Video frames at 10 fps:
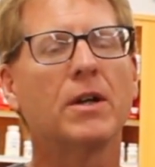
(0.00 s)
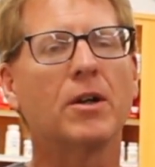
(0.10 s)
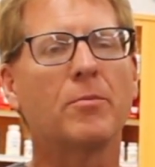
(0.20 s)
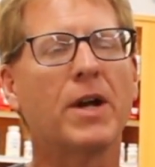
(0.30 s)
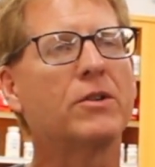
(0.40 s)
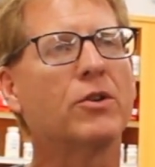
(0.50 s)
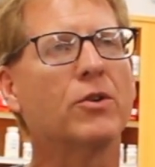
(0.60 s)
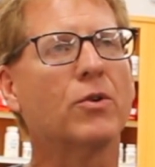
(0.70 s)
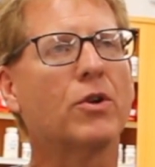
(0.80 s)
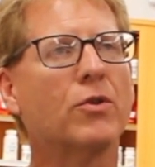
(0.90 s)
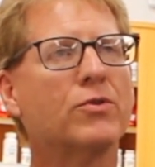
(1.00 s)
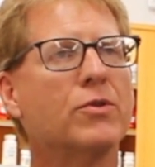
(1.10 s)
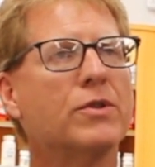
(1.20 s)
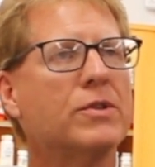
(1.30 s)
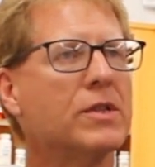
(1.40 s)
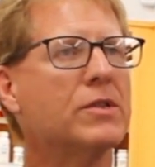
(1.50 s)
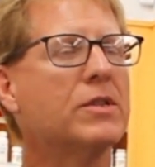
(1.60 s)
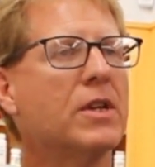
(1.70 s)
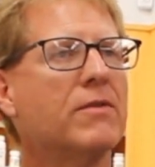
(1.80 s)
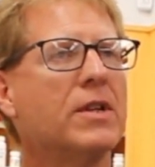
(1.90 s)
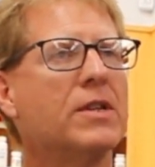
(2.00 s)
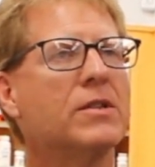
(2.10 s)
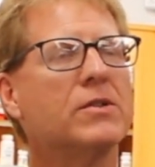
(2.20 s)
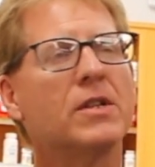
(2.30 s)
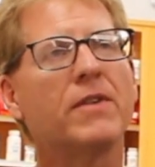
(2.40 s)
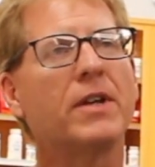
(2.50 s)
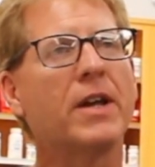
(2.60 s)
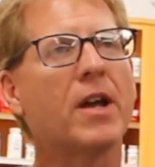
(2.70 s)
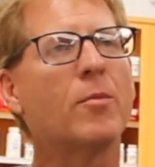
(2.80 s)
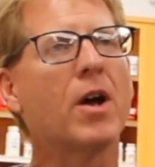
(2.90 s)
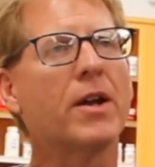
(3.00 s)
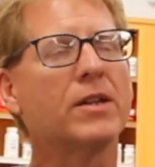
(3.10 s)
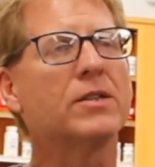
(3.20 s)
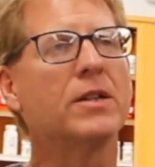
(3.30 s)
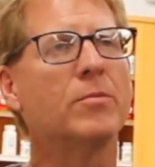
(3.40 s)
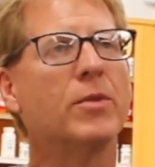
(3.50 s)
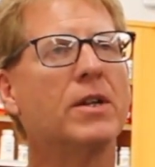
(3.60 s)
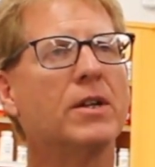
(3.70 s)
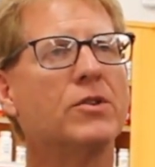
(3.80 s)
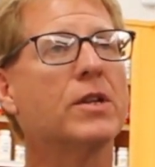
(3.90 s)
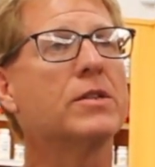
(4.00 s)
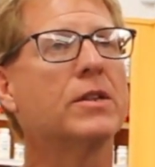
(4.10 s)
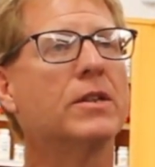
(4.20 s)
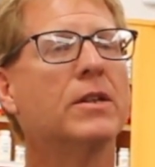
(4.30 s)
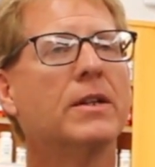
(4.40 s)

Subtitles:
bacterial cultures and sensitivities and see if any antibiotics need to be adjusted.